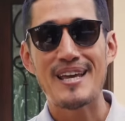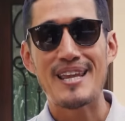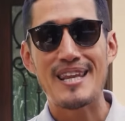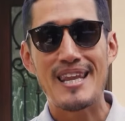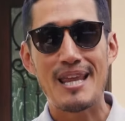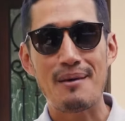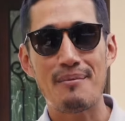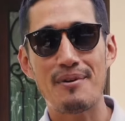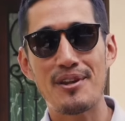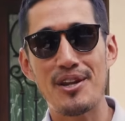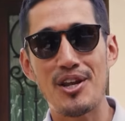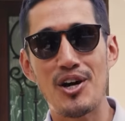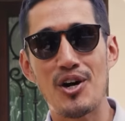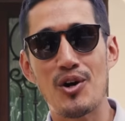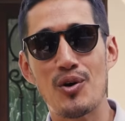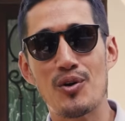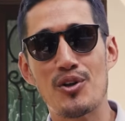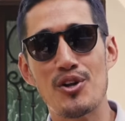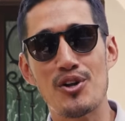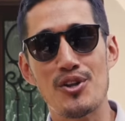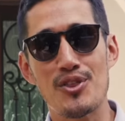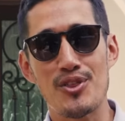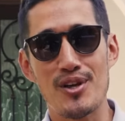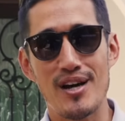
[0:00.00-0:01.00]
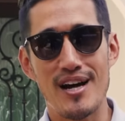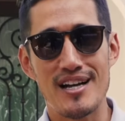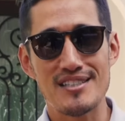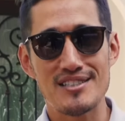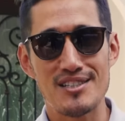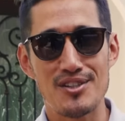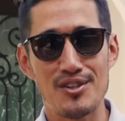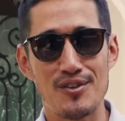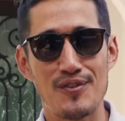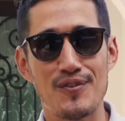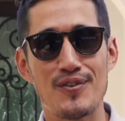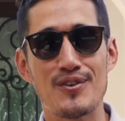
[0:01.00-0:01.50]
Let me know your thoughts
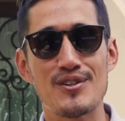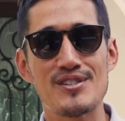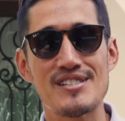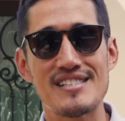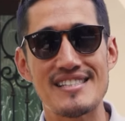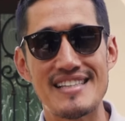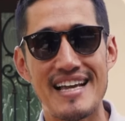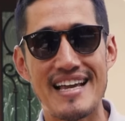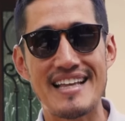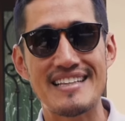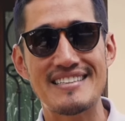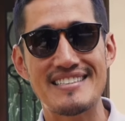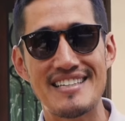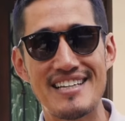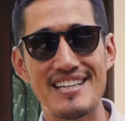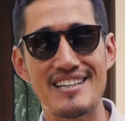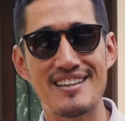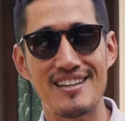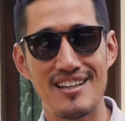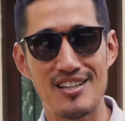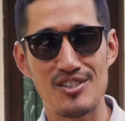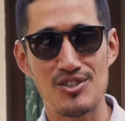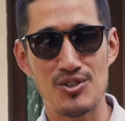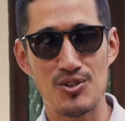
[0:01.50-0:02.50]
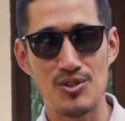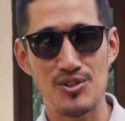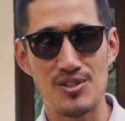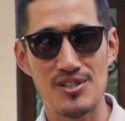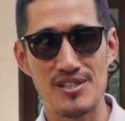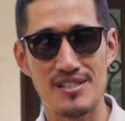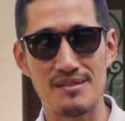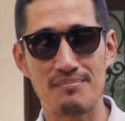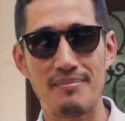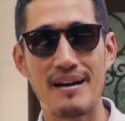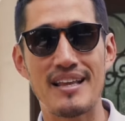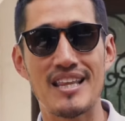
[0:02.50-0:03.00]
on the first 19 lead
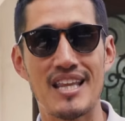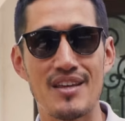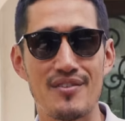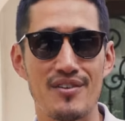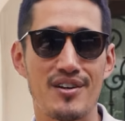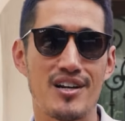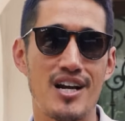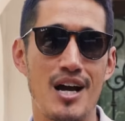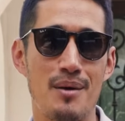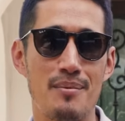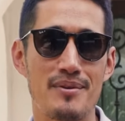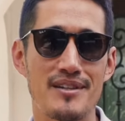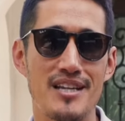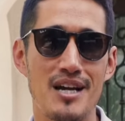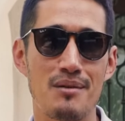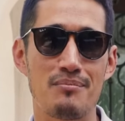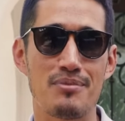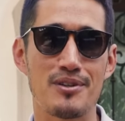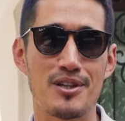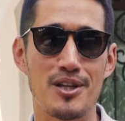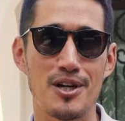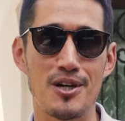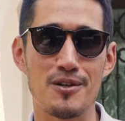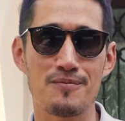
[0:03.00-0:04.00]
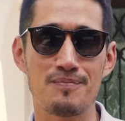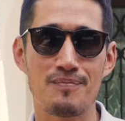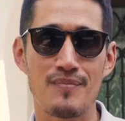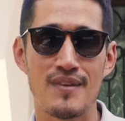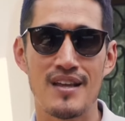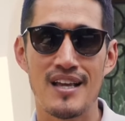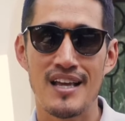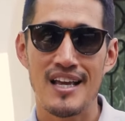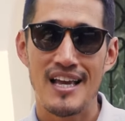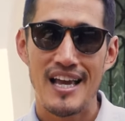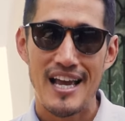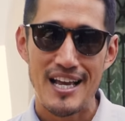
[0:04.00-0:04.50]
sources by leaving a comment down below.
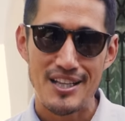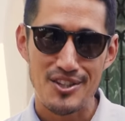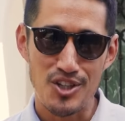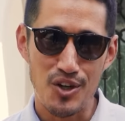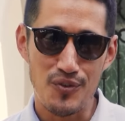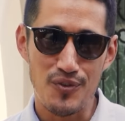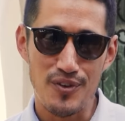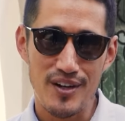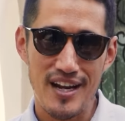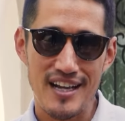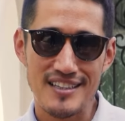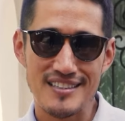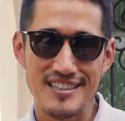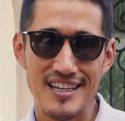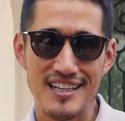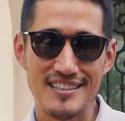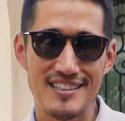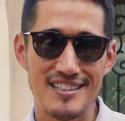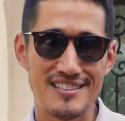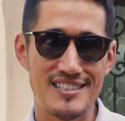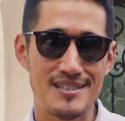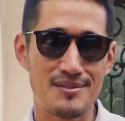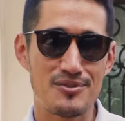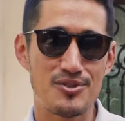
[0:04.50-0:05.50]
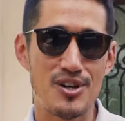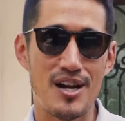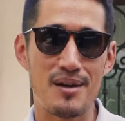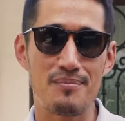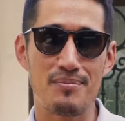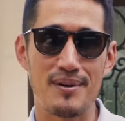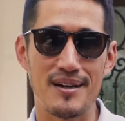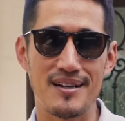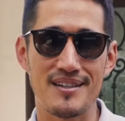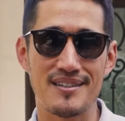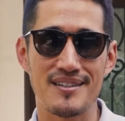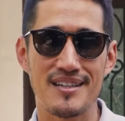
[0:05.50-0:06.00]
And don't forget to hit the subscribe
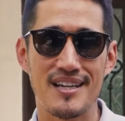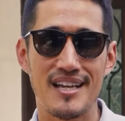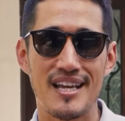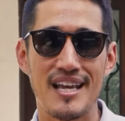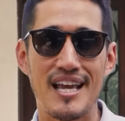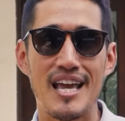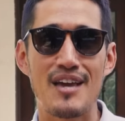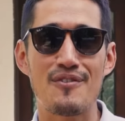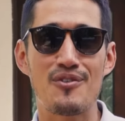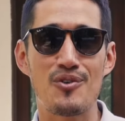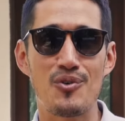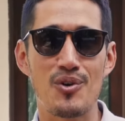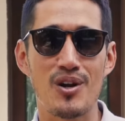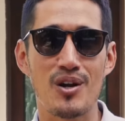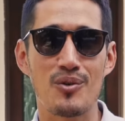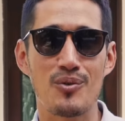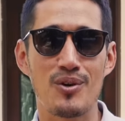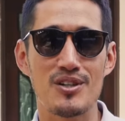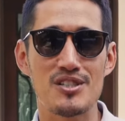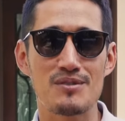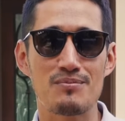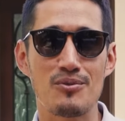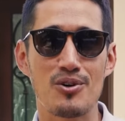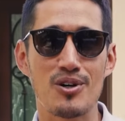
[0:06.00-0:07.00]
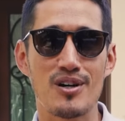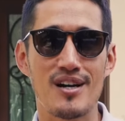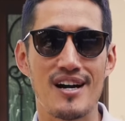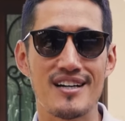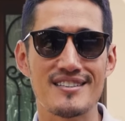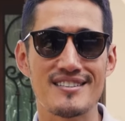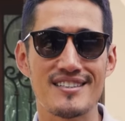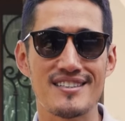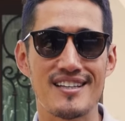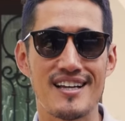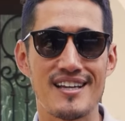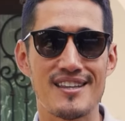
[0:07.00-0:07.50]
button if you want to watch more
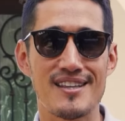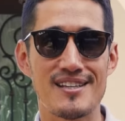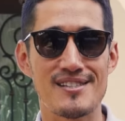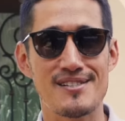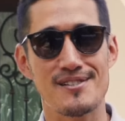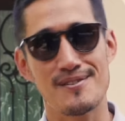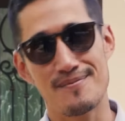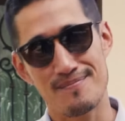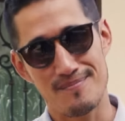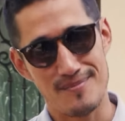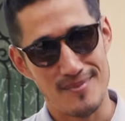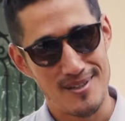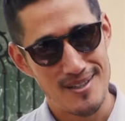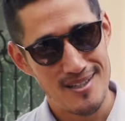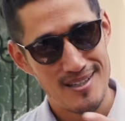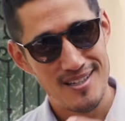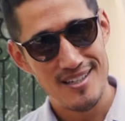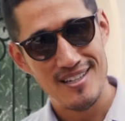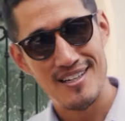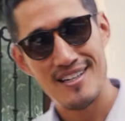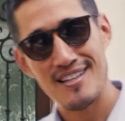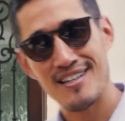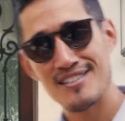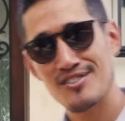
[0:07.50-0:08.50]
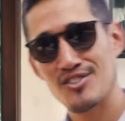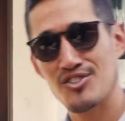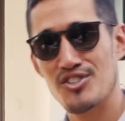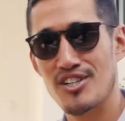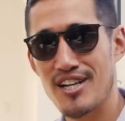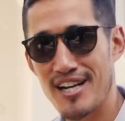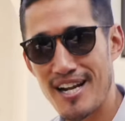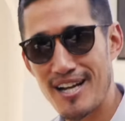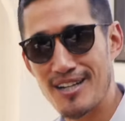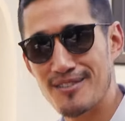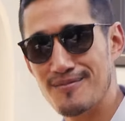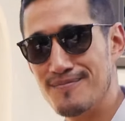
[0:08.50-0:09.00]
content like this. So check
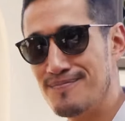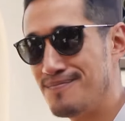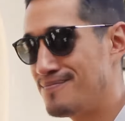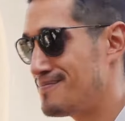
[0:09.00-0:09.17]
it out.